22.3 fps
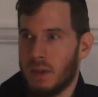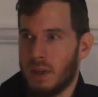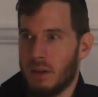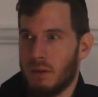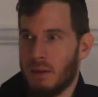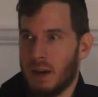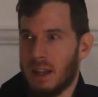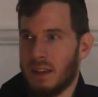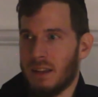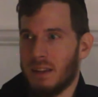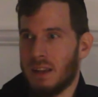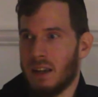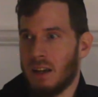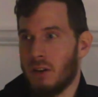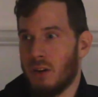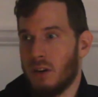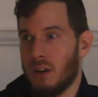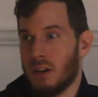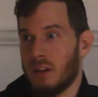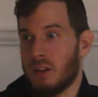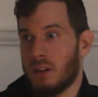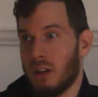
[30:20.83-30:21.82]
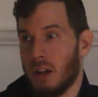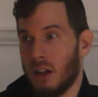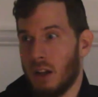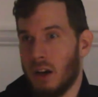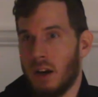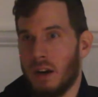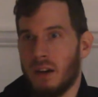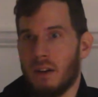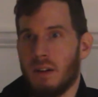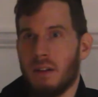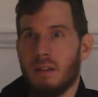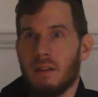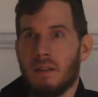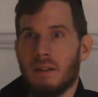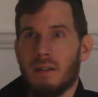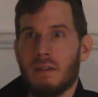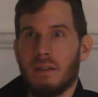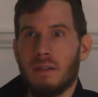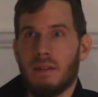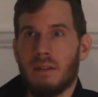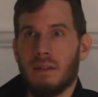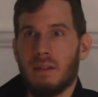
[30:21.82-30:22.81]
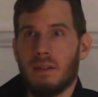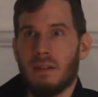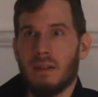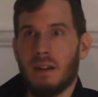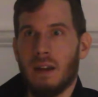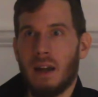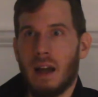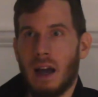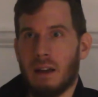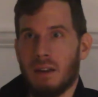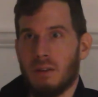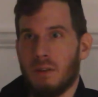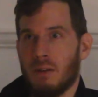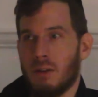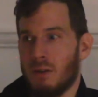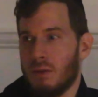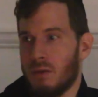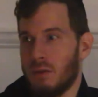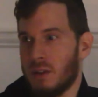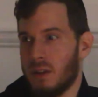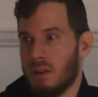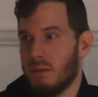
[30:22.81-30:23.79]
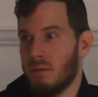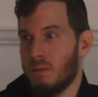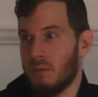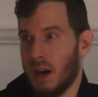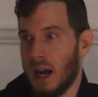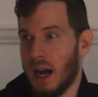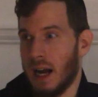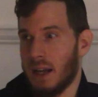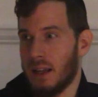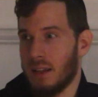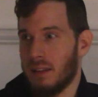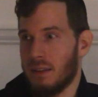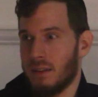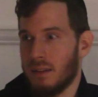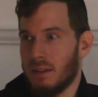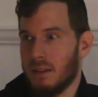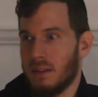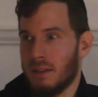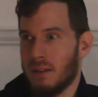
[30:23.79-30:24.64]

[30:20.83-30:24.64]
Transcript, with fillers: Rather than going to learn how to do it right,